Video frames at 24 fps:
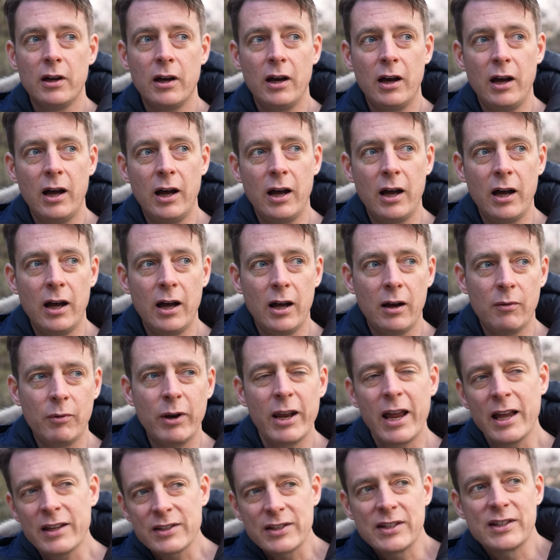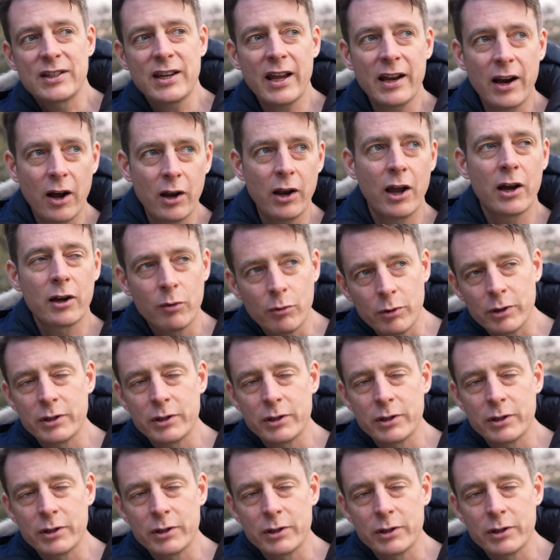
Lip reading: well, he hasn't said how long it will